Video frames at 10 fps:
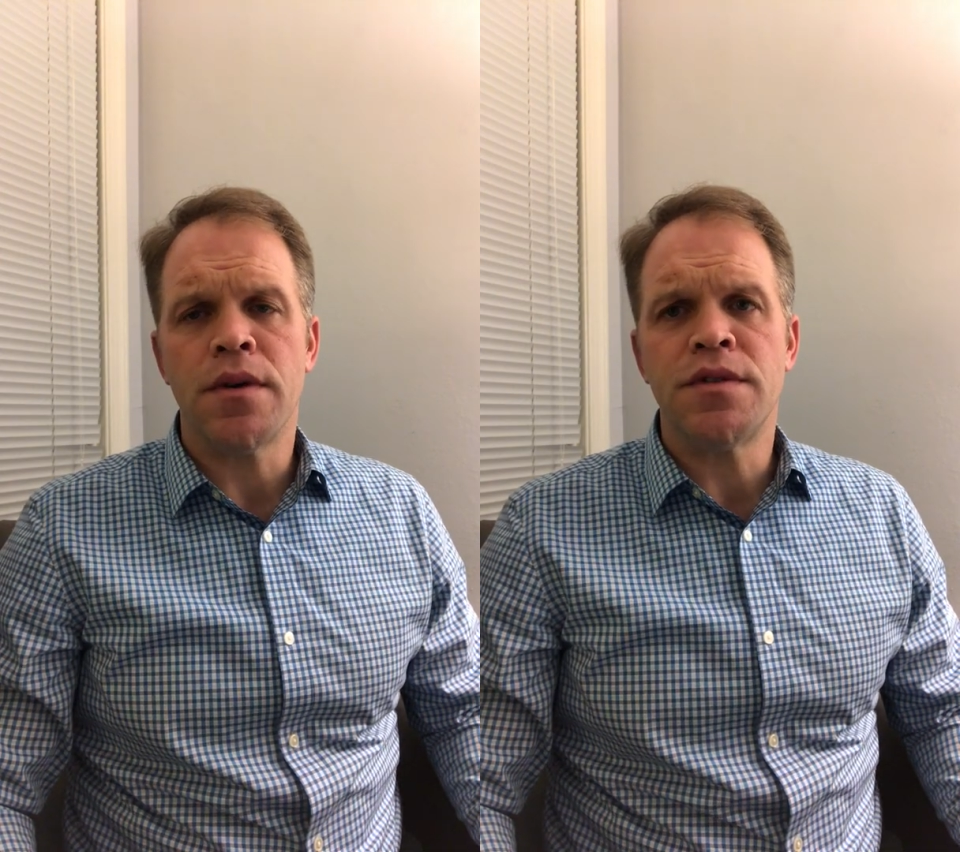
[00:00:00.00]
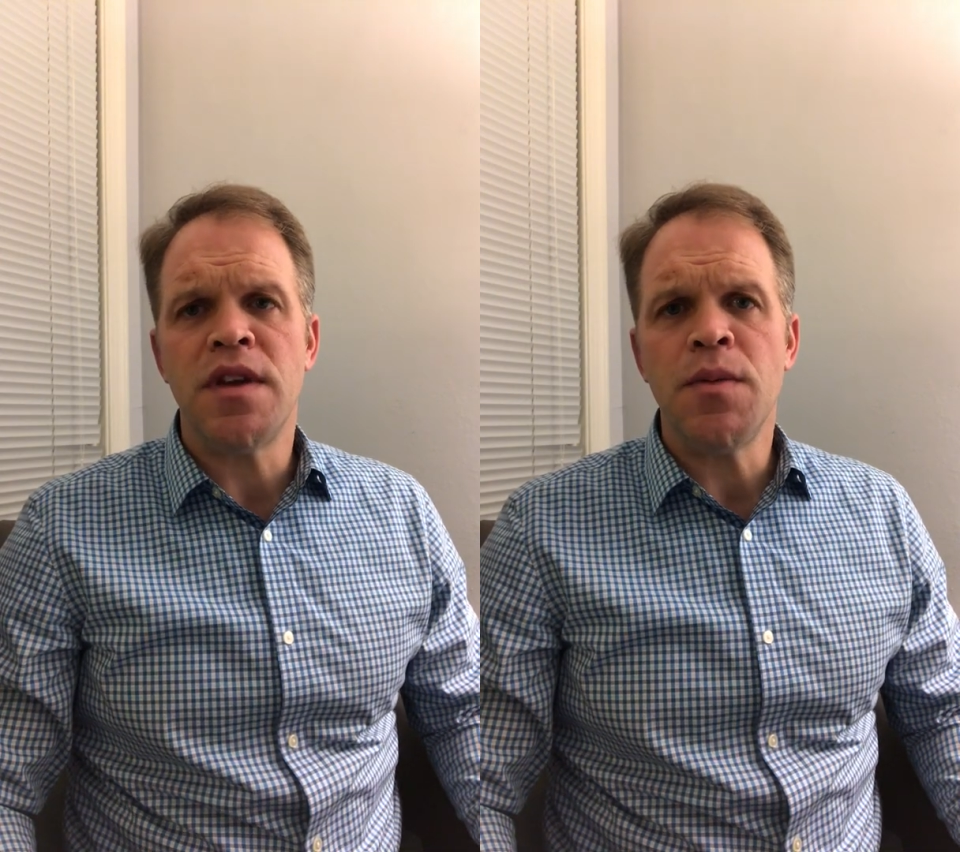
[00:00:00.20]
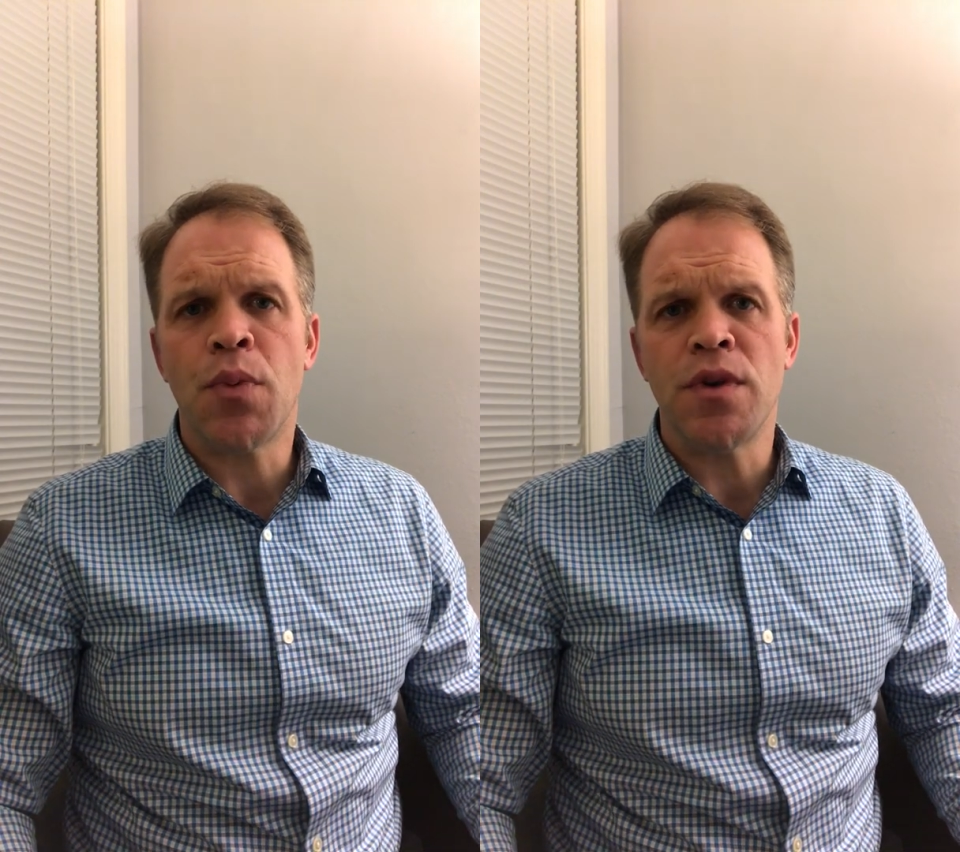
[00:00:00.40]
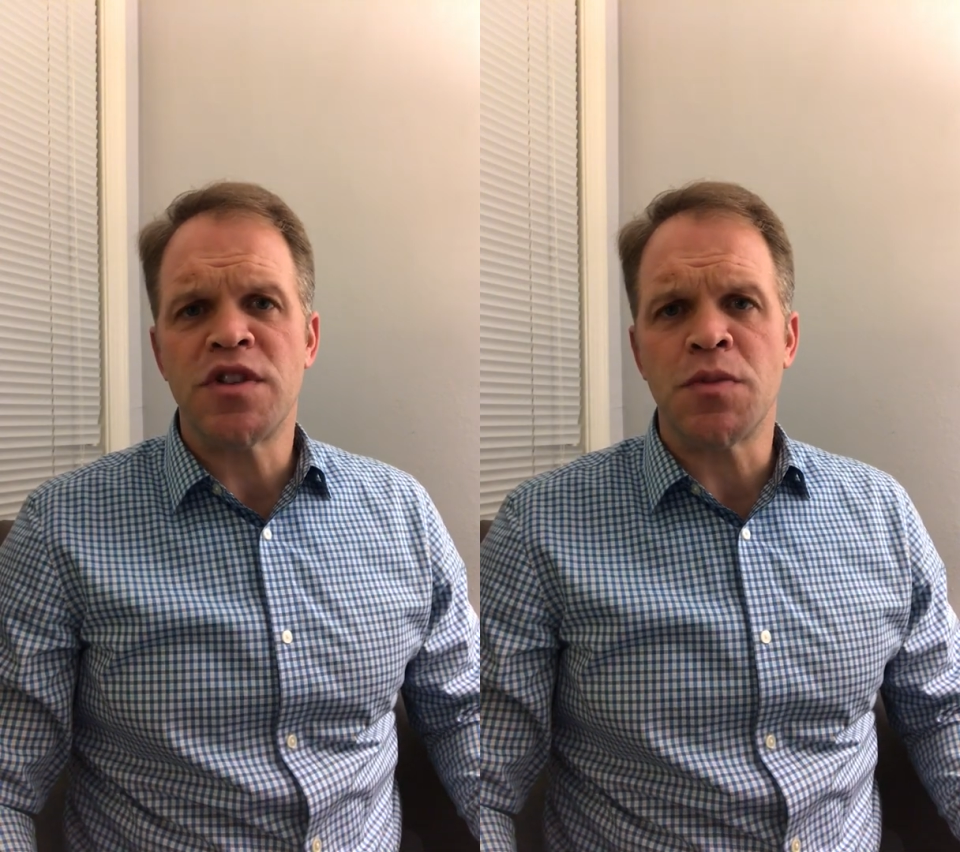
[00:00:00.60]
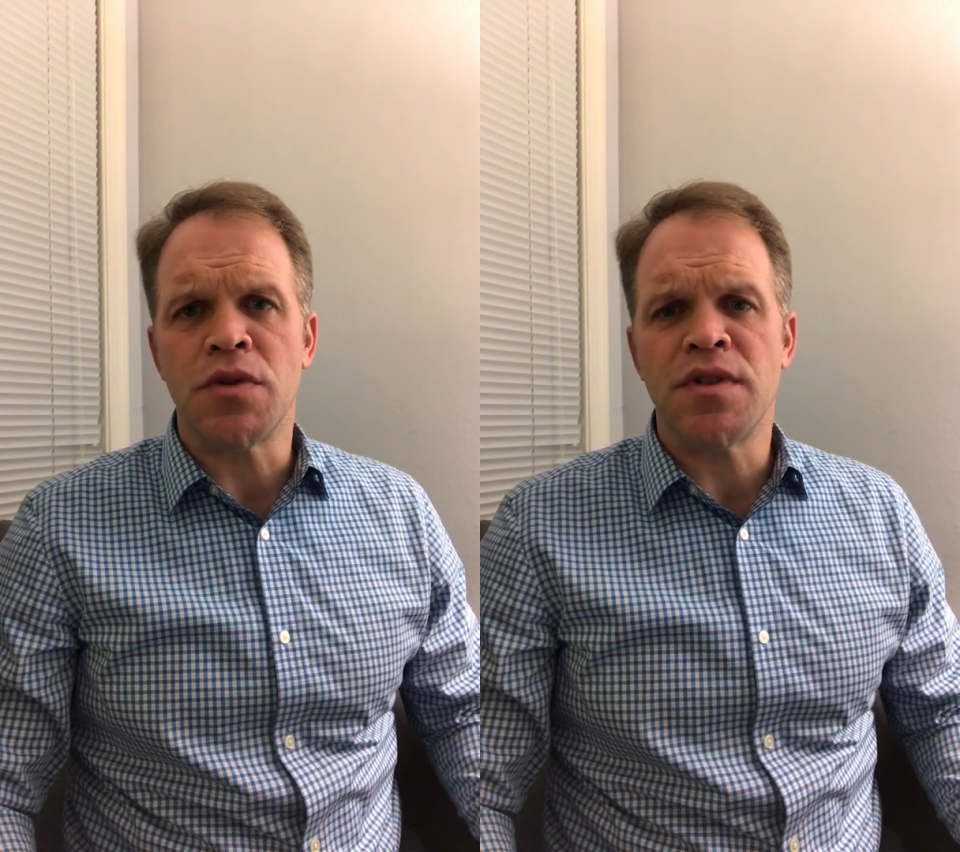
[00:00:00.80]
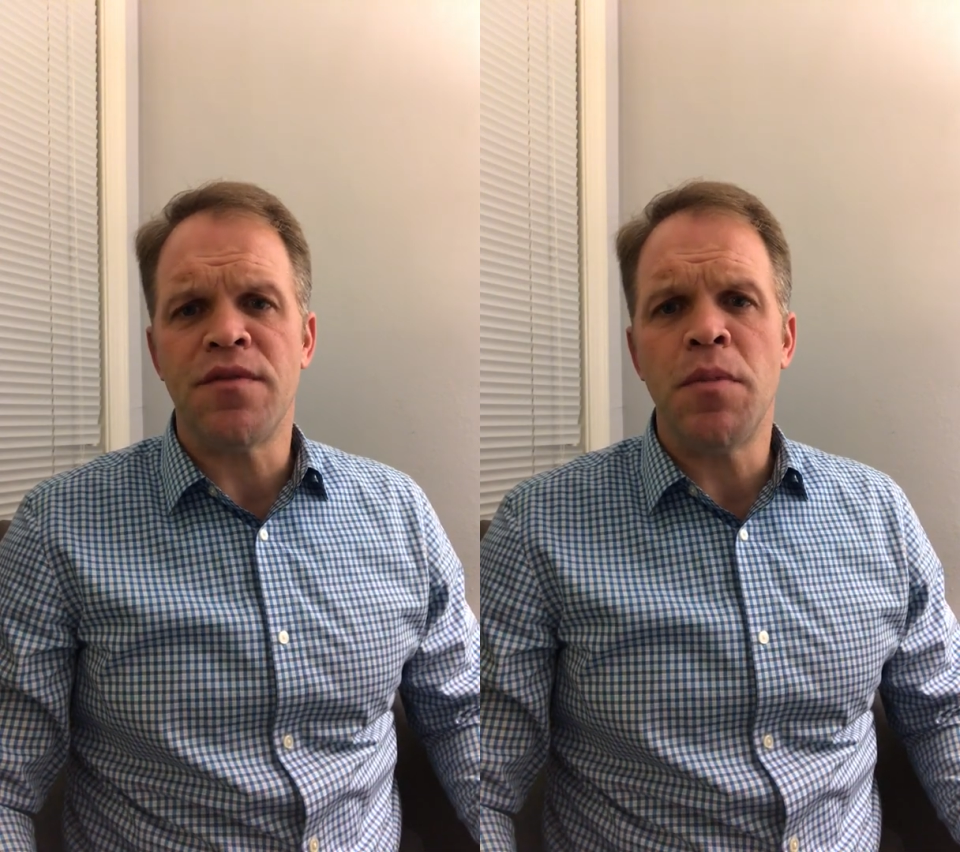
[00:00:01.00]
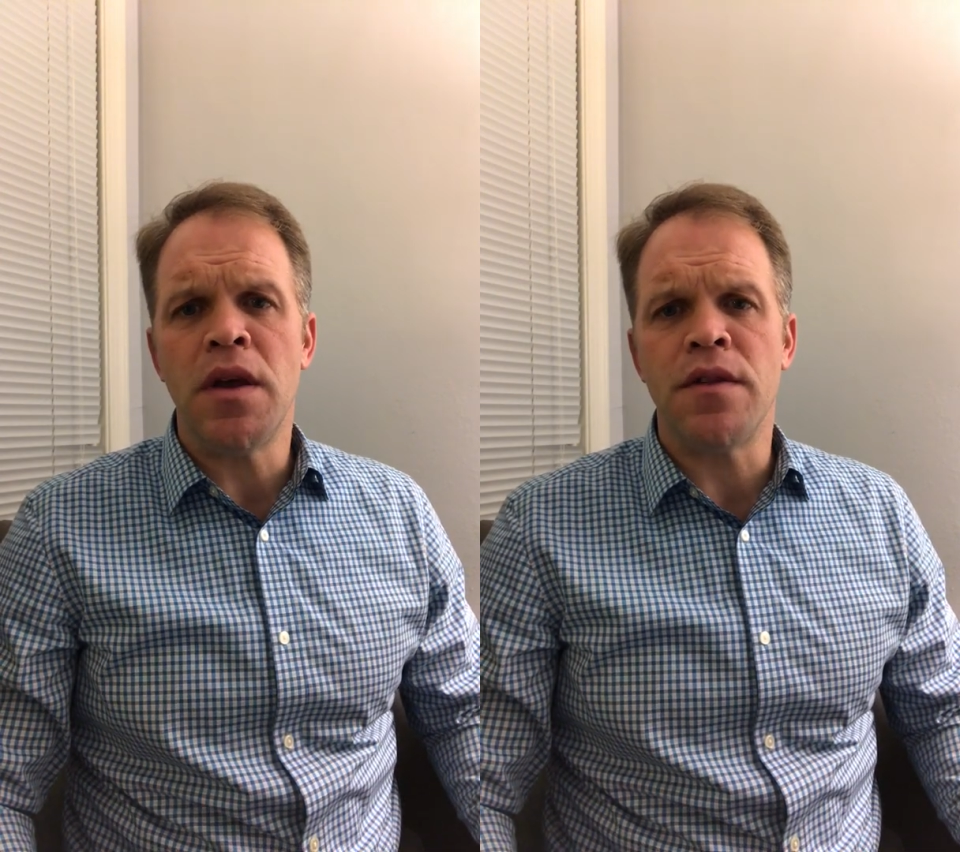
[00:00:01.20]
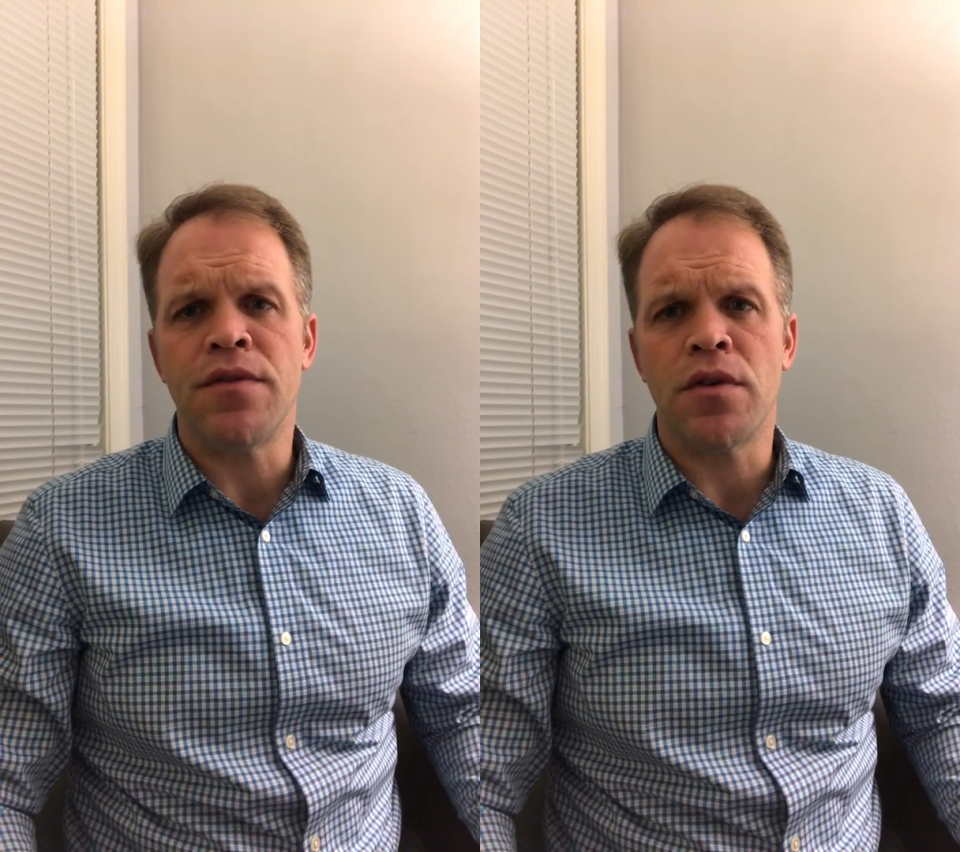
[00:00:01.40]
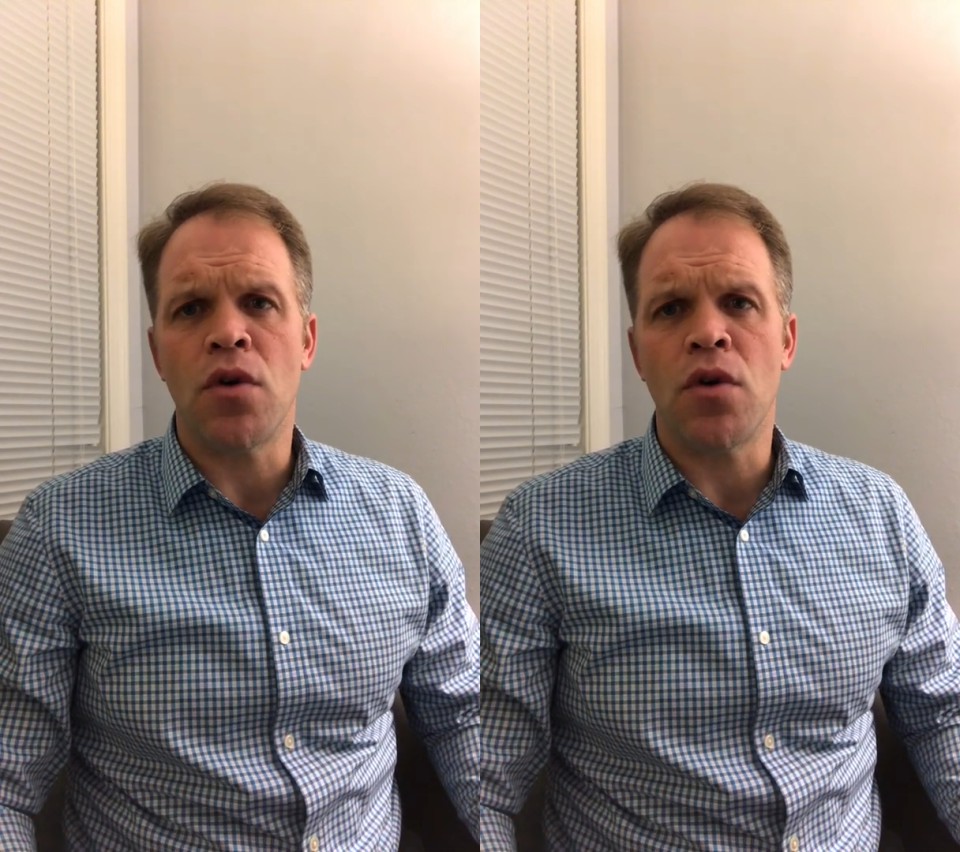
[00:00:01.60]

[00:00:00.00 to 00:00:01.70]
her team principles have been for